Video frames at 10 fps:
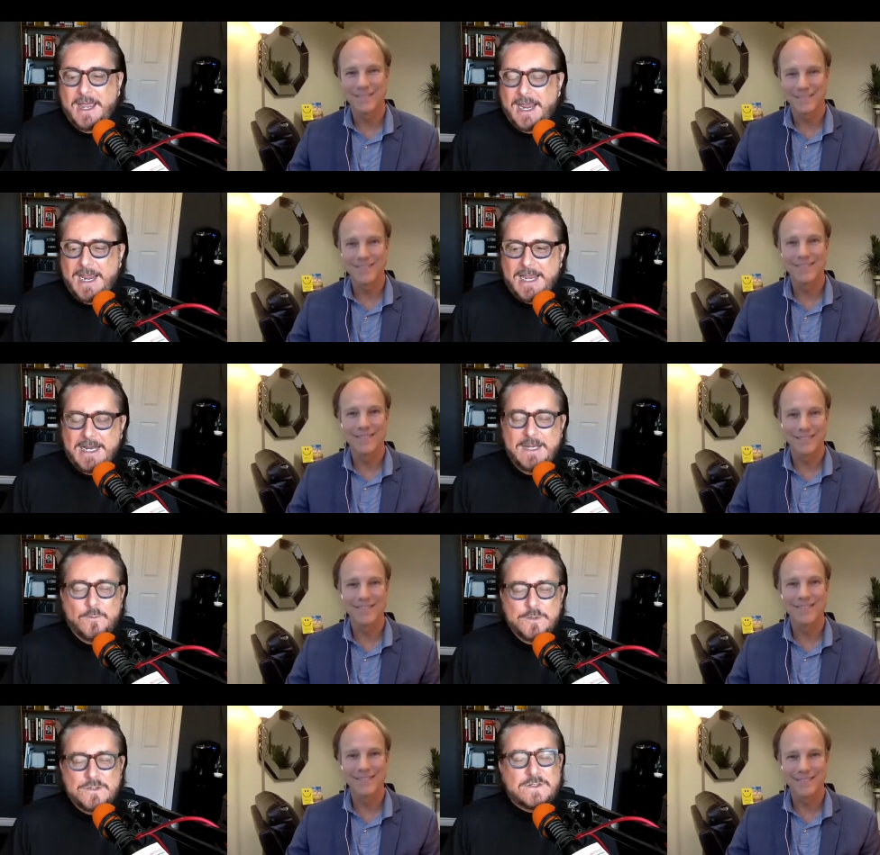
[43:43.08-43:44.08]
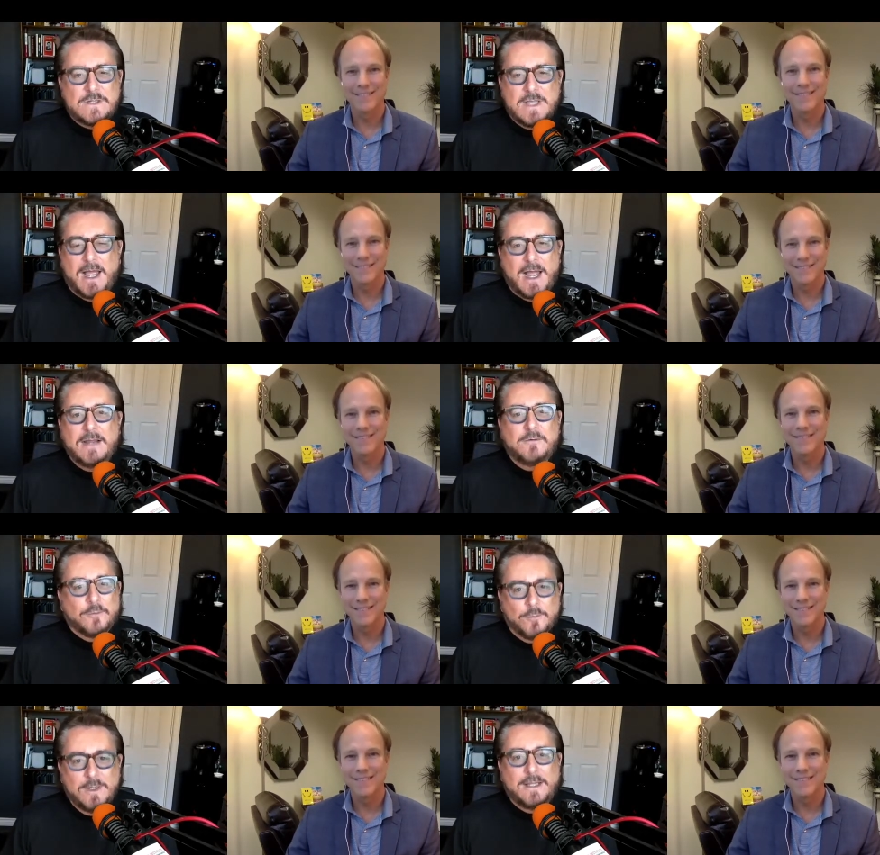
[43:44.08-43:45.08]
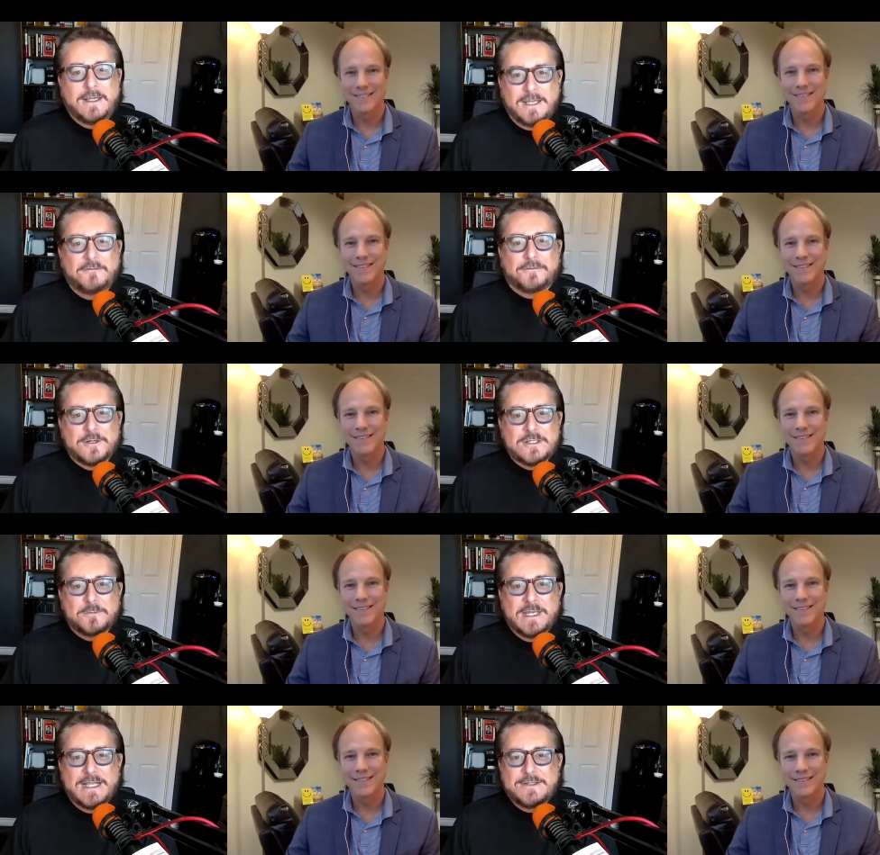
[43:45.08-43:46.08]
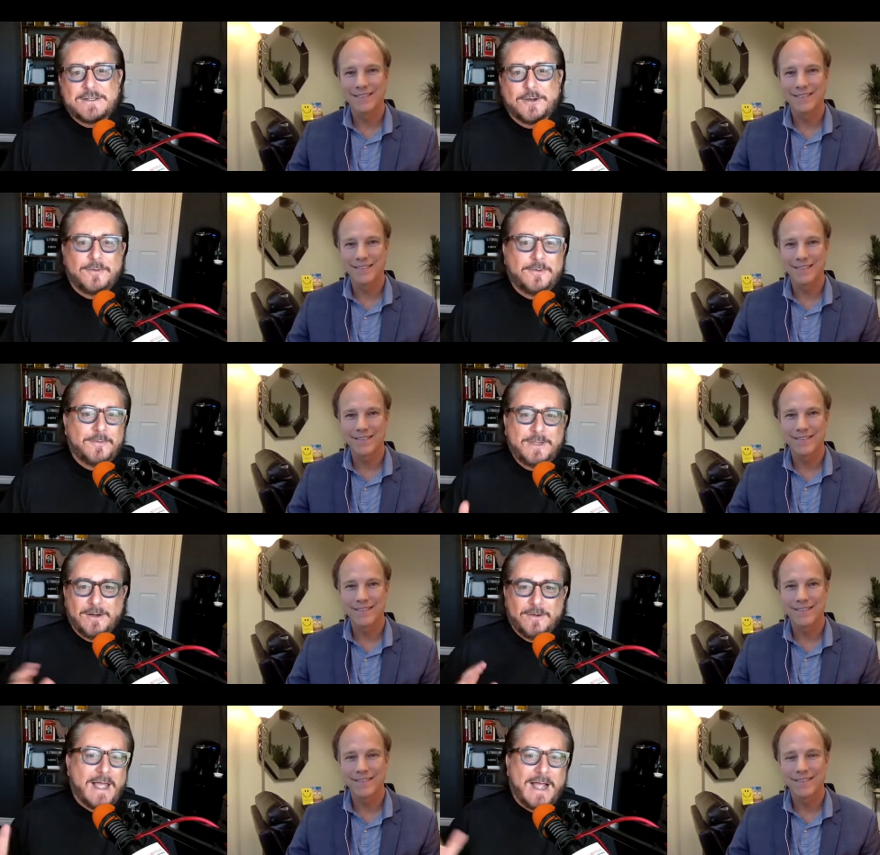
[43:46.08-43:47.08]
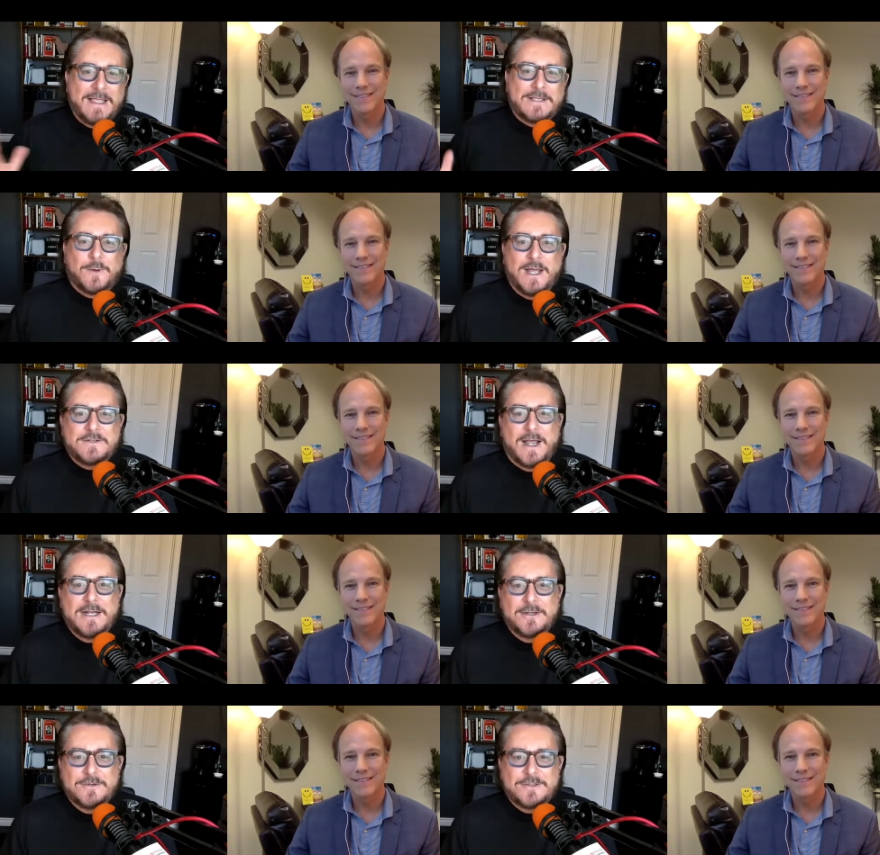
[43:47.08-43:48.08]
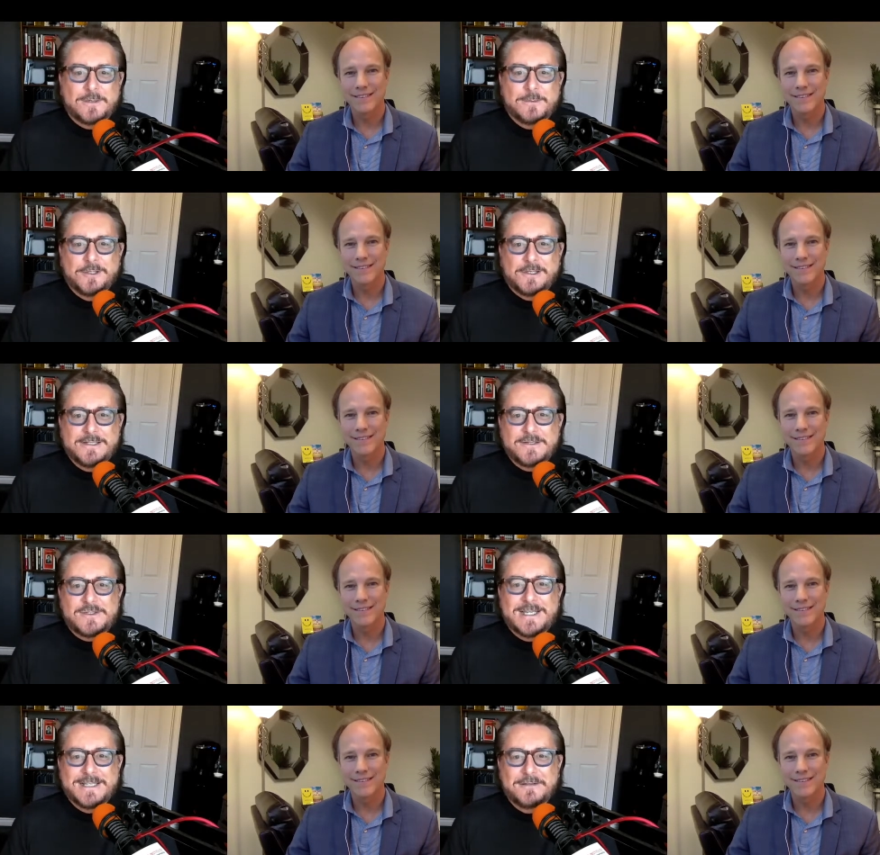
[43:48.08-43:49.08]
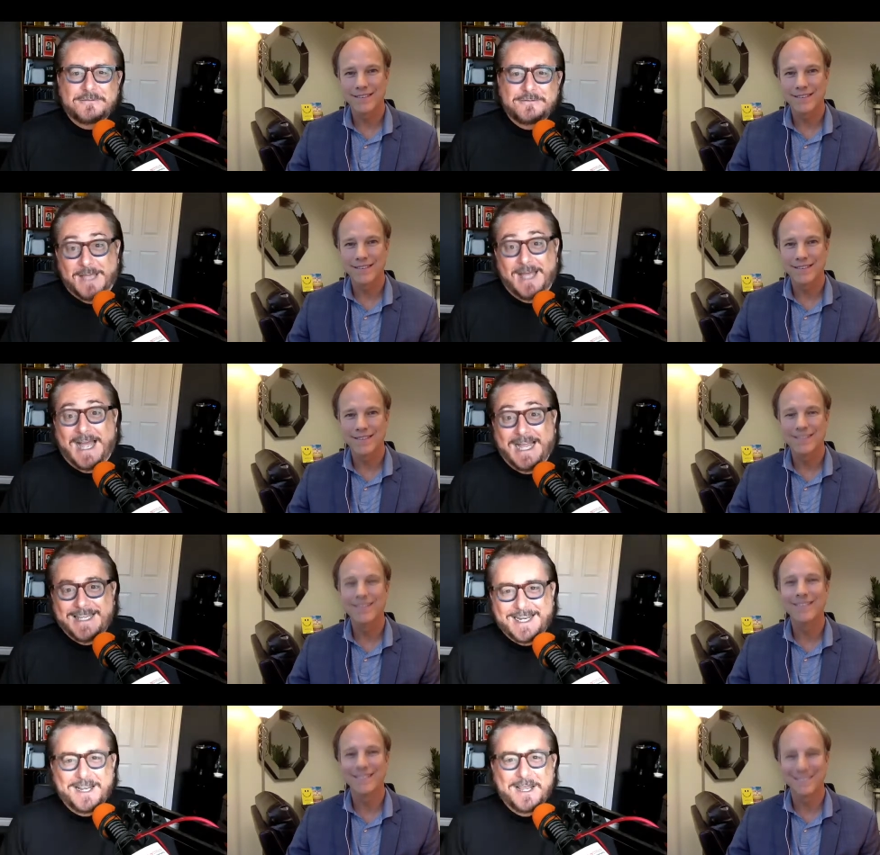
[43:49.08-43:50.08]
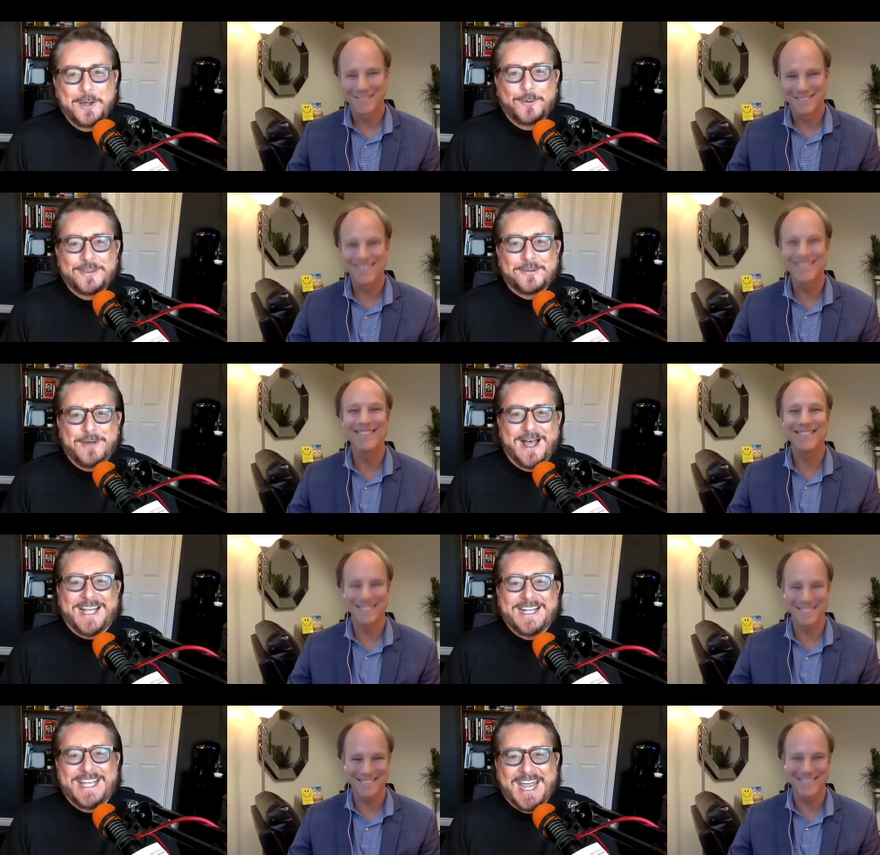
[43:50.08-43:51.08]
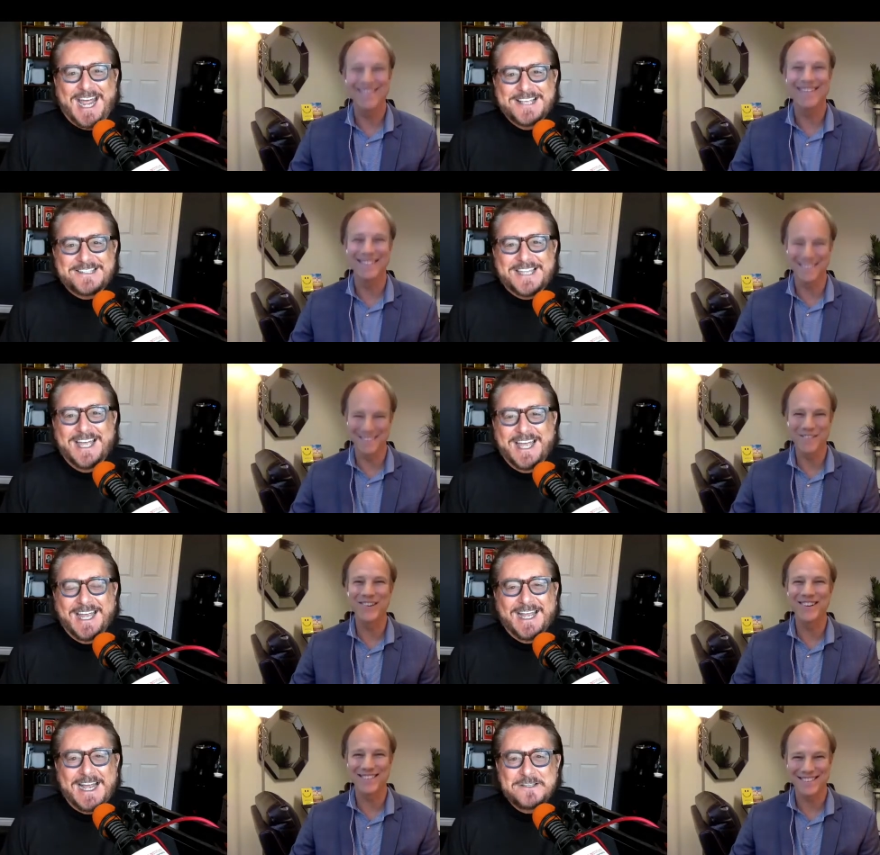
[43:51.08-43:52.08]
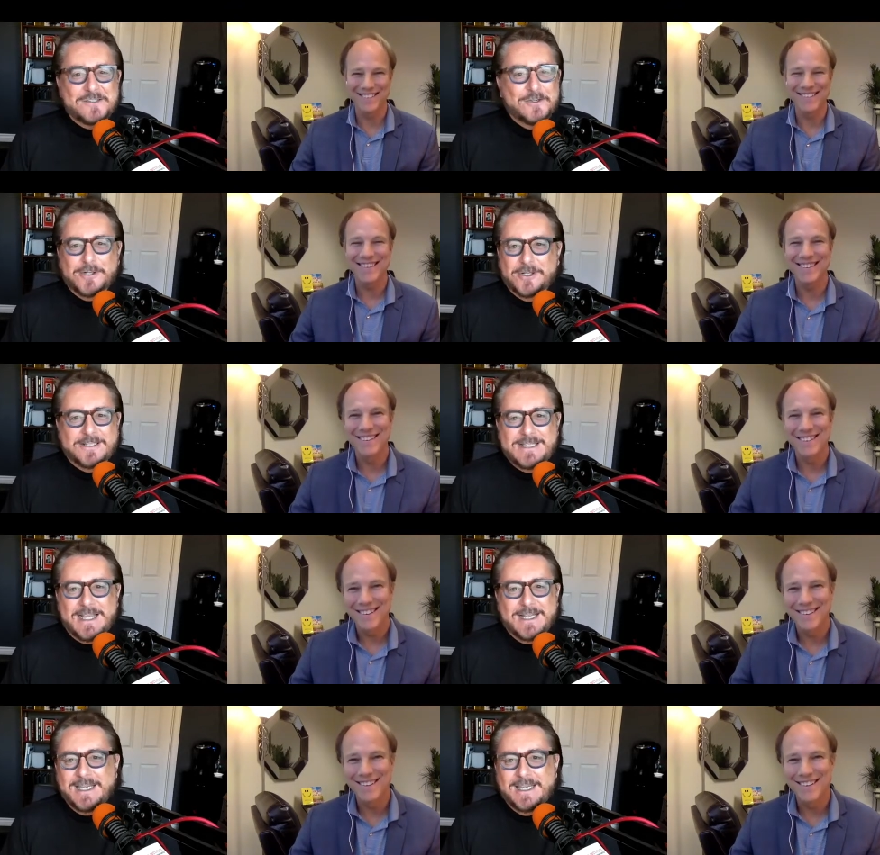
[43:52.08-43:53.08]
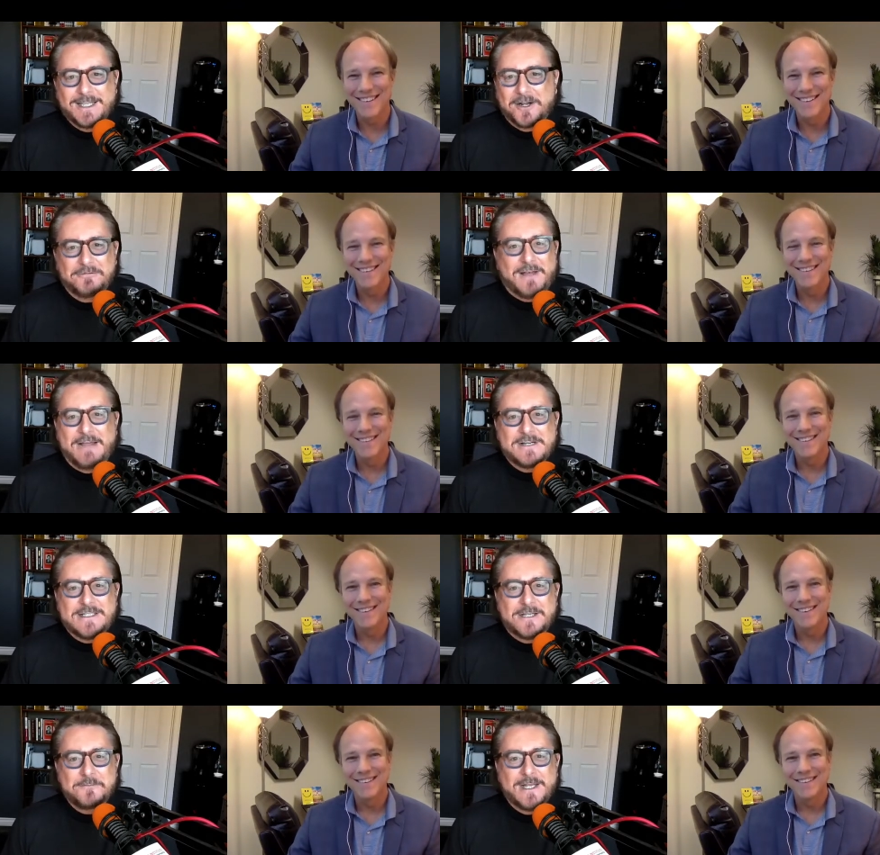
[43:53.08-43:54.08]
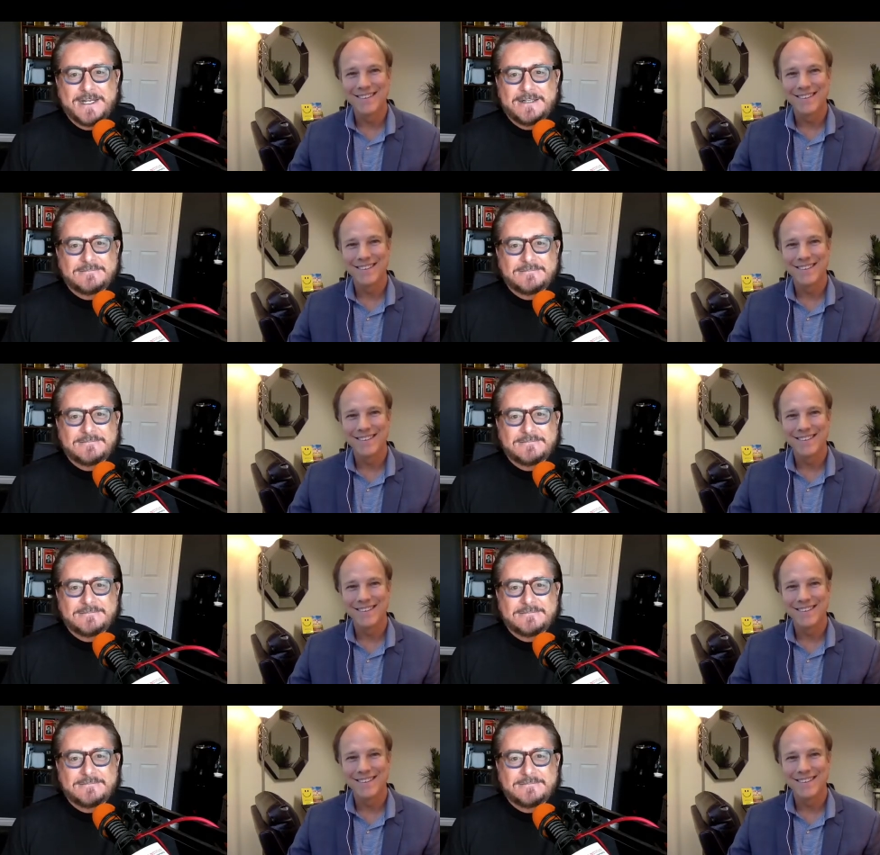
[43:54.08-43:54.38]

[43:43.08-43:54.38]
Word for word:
Speaker 1: And it really influenced me. And so, that's why I try to do something a little distinctive. I get it with the podcast, and I just do it a little daily, 5 to 10 minute,